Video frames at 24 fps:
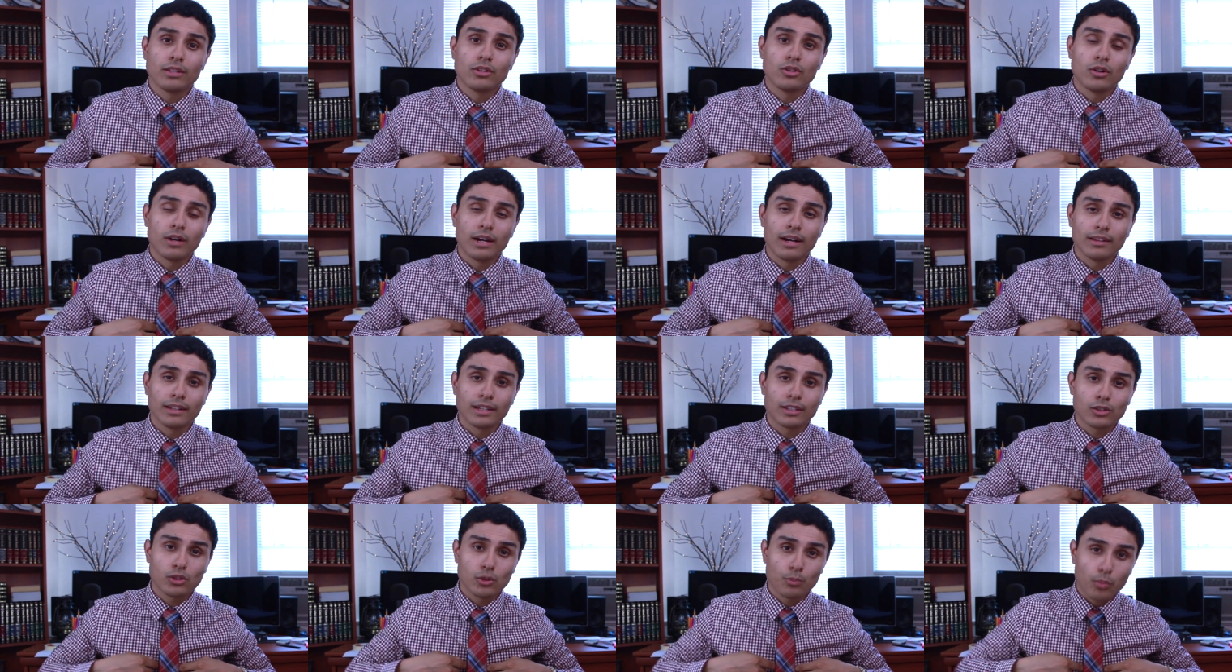You know how
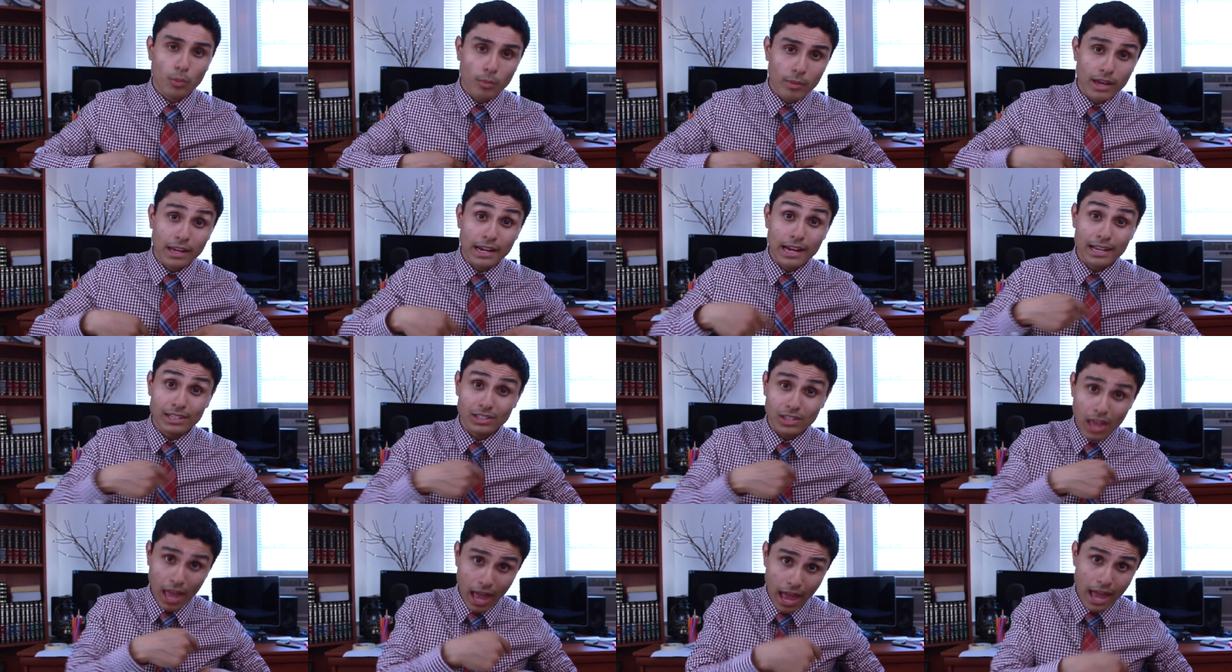like Superman
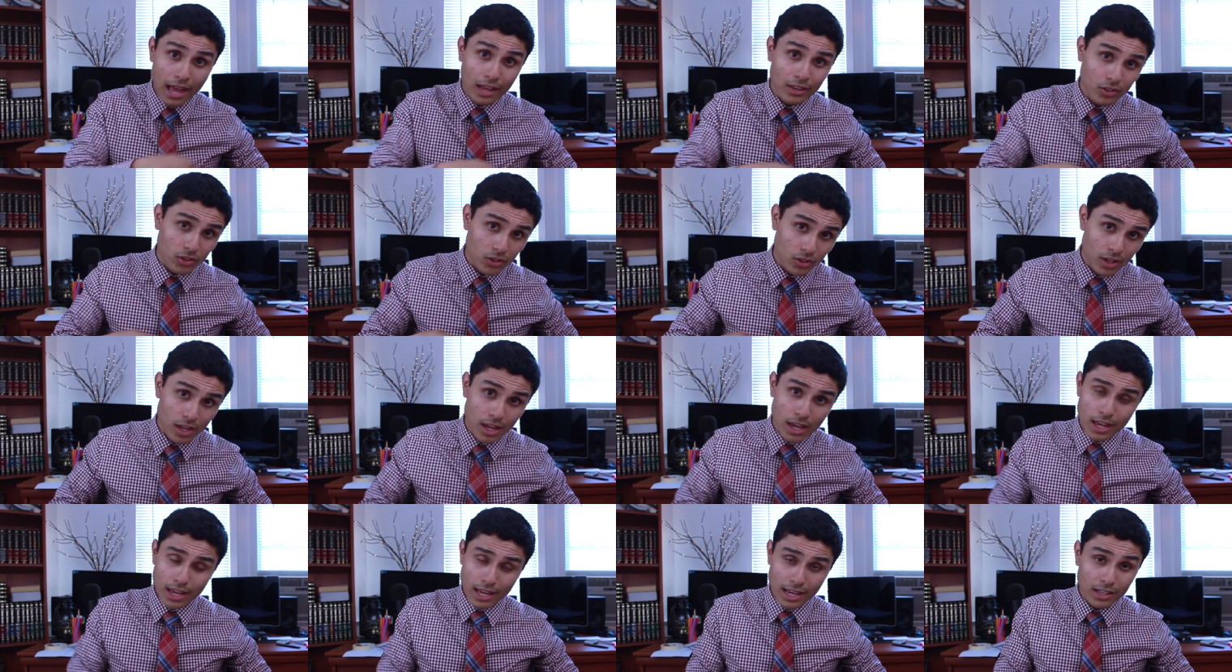has the S
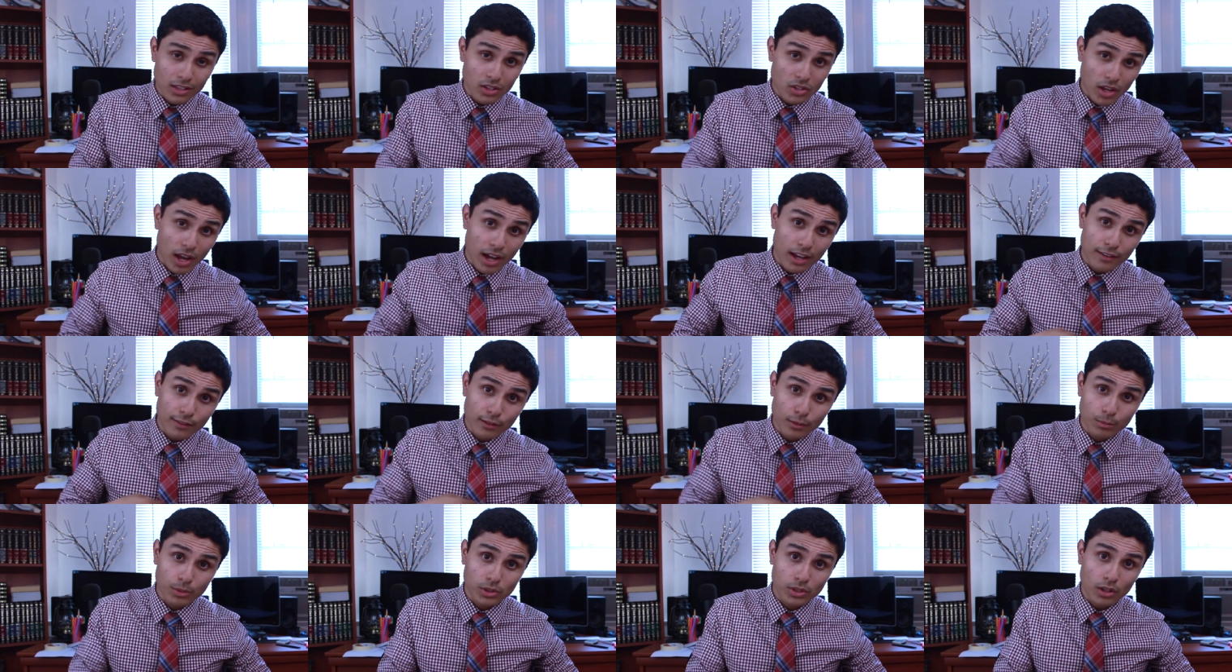inside
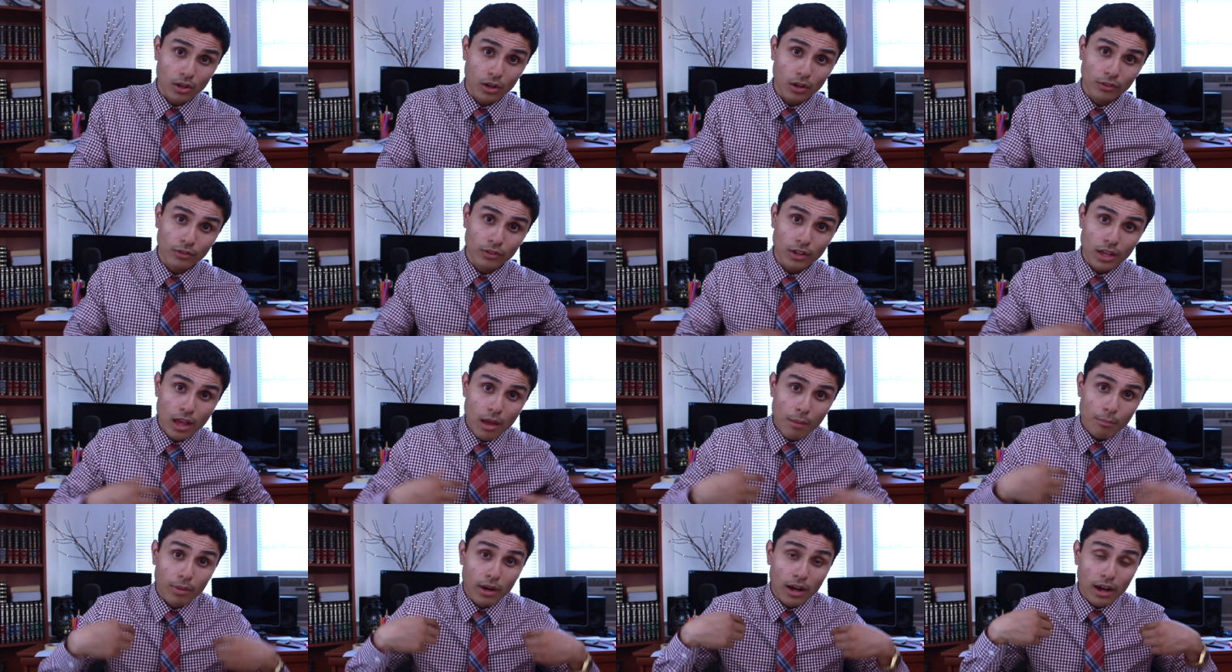of himself,
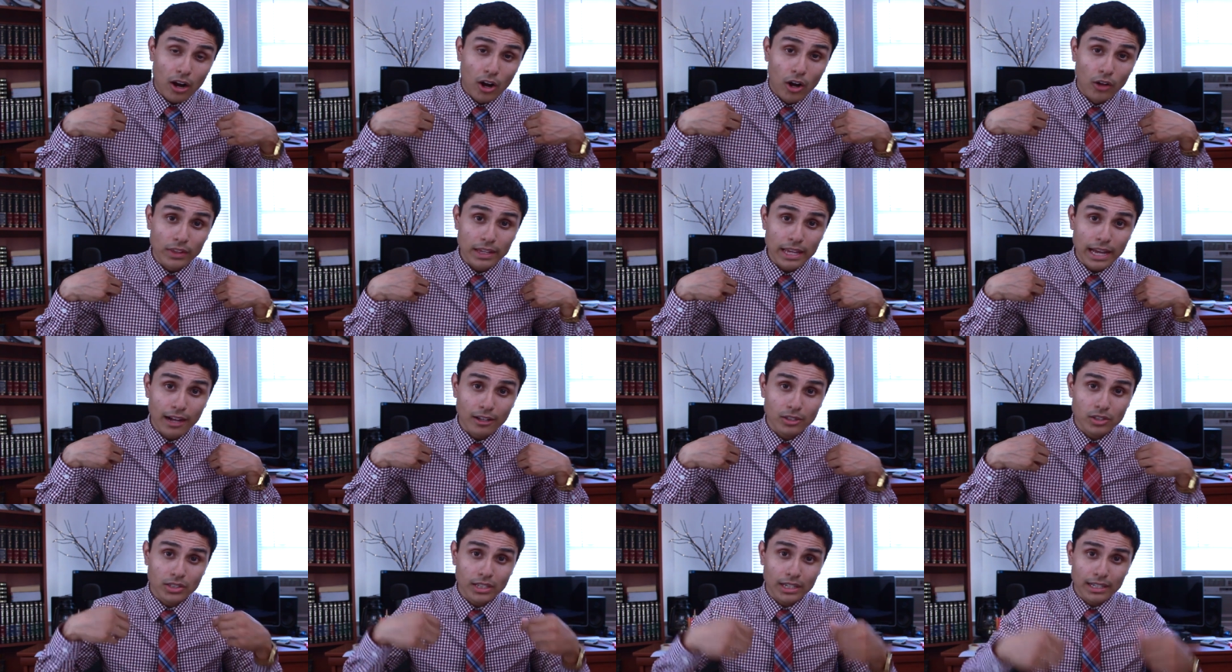but on the
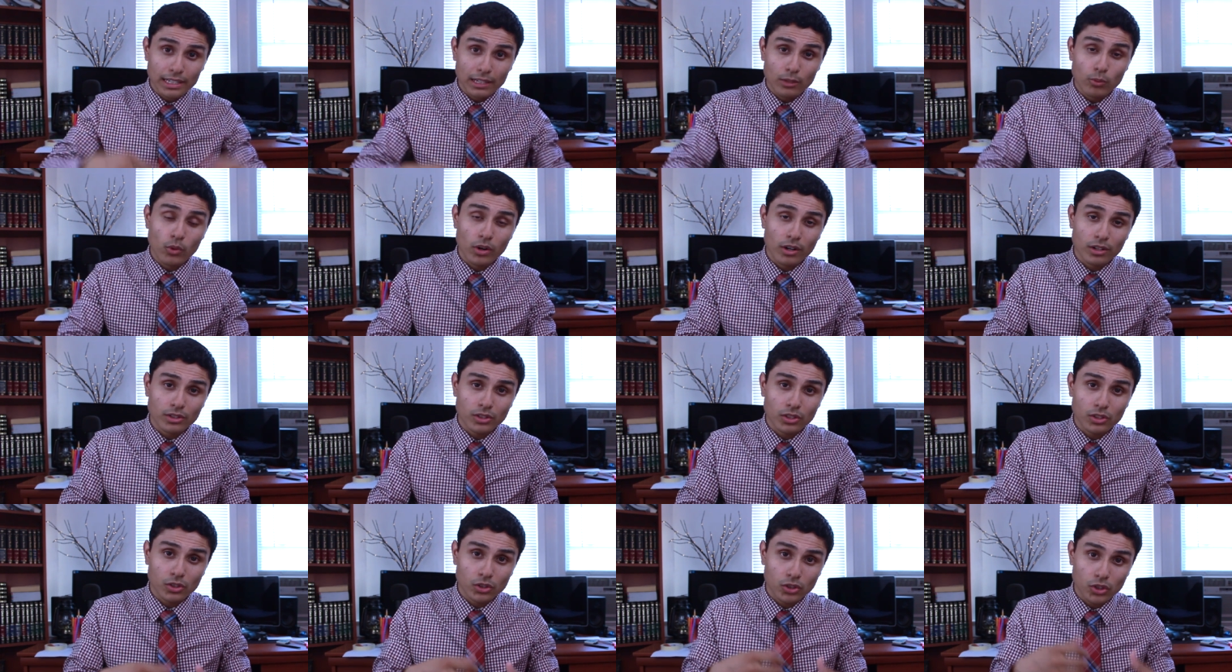outside he
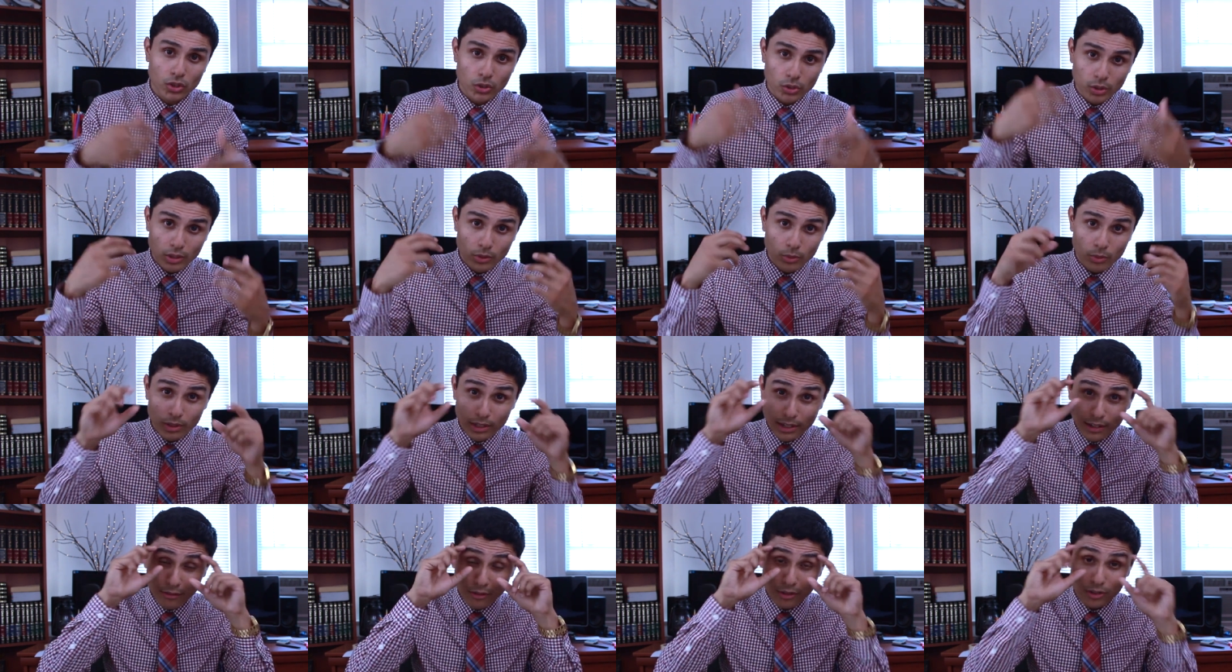wears his suit and
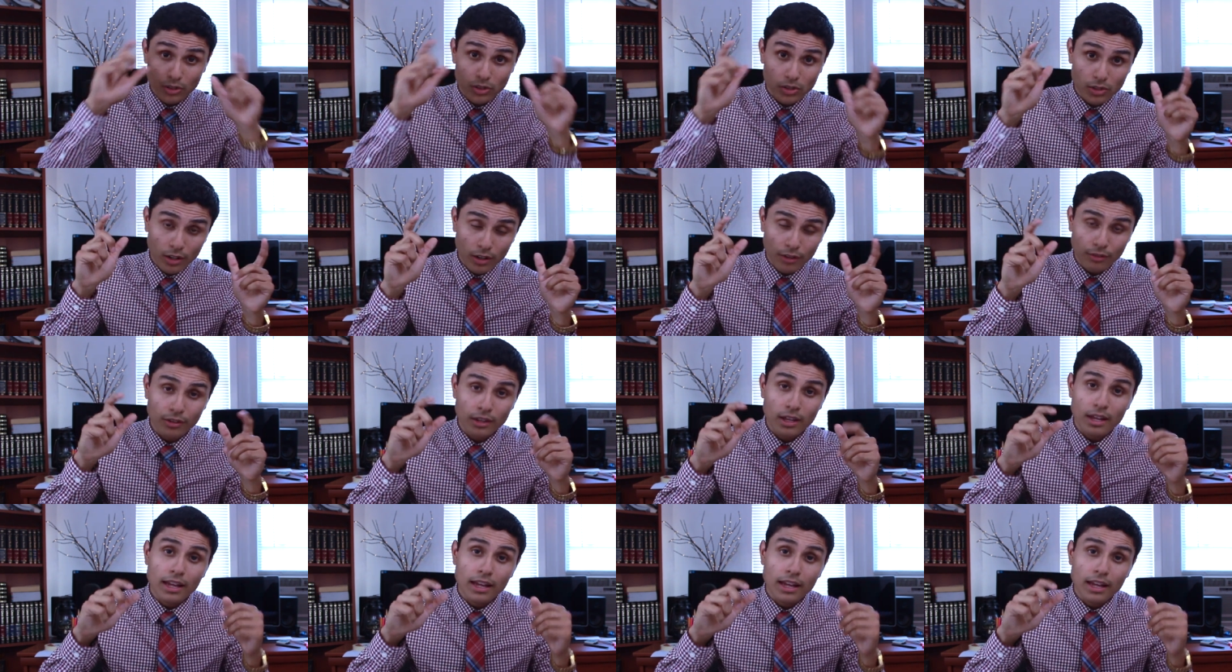whatever and stuff.